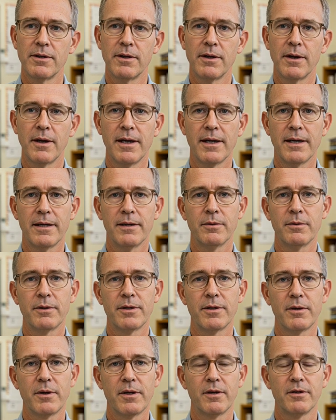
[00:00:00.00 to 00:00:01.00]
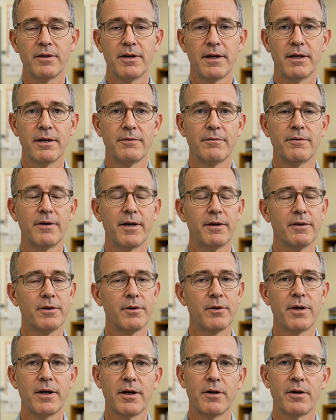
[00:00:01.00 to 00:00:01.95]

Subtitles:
aligned with long-term value